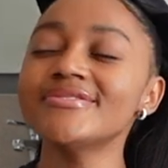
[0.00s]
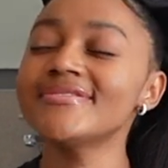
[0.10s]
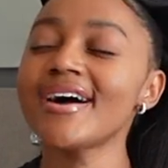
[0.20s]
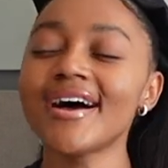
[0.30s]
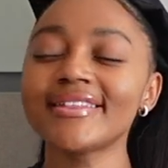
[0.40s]

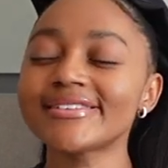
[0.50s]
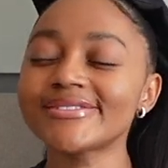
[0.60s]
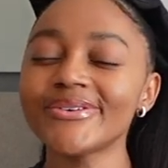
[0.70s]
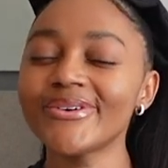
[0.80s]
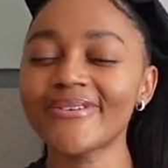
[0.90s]
you. Ah, that's
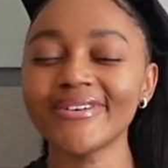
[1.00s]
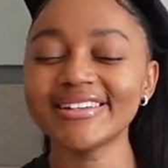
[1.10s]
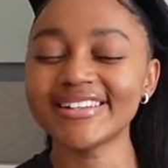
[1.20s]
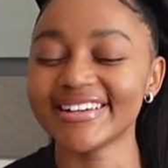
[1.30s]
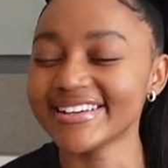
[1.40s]
so
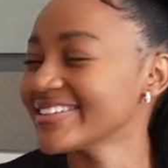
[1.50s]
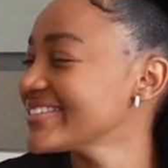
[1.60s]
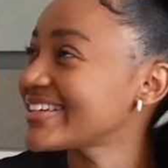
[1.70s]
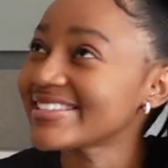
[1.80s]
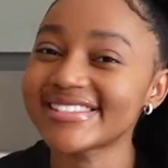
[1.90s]
awkward.
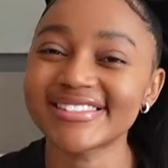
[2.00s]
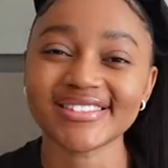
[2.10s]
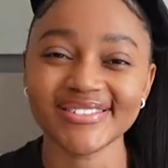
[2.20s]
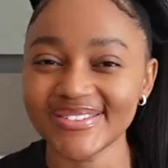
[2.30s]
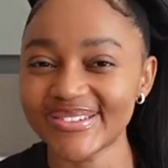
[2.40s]
That's
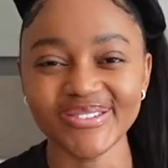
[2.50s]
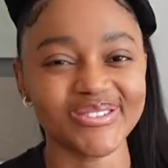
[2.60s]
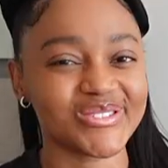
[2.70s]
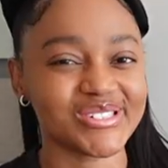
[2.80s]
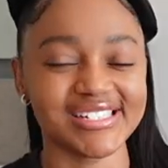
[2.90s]
so
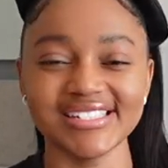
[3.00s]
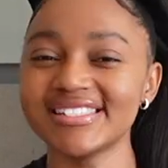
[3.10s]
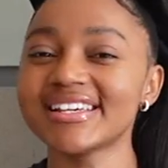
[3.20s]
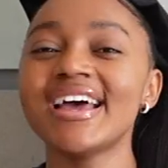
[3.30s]
awkward.